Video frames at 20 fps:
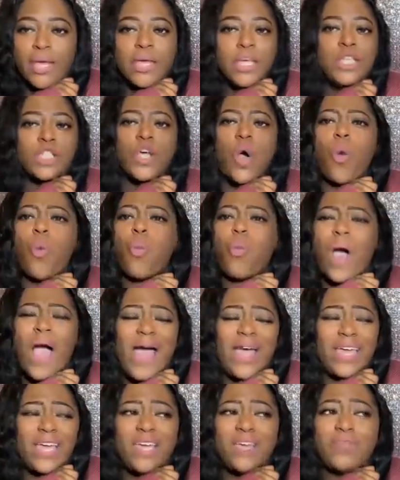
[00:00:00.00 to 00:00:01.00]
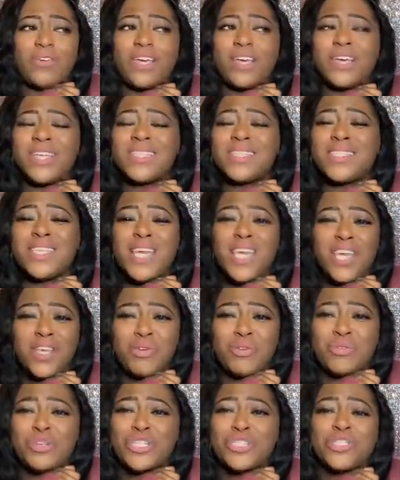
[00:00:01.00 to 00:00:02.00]
So why even
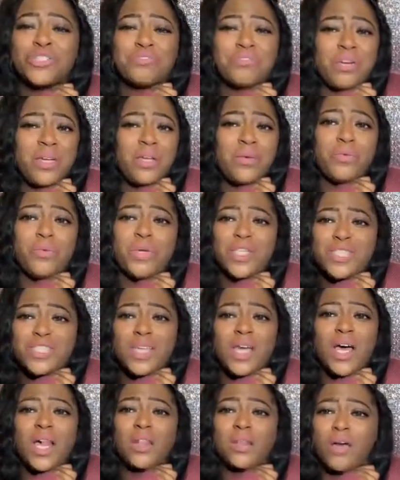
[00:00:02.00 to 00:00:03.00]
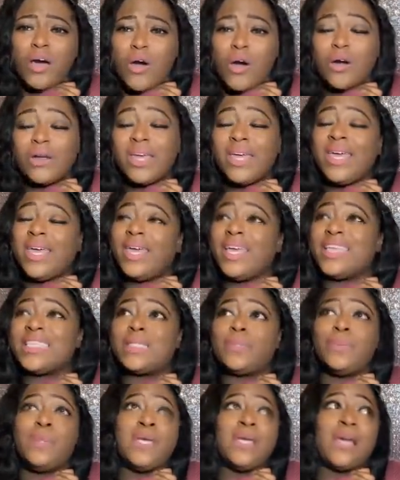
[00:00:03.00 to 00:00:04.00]
continue to string Winter along?
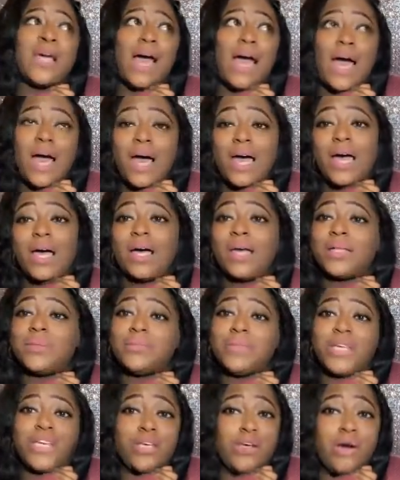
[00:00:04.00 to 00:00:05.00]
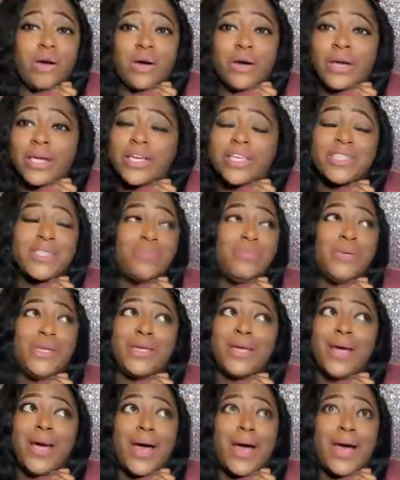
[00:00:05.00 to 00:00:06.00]
It's beyond me, y'all. It's
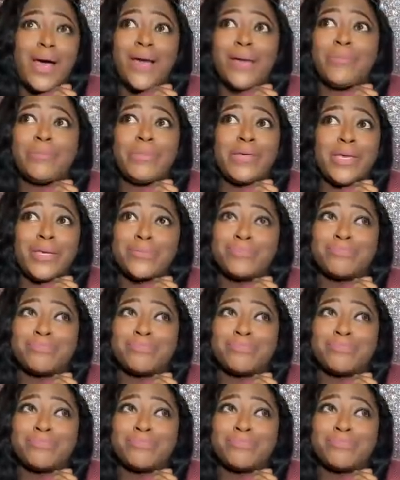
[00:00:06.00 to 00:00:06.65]
beyond me.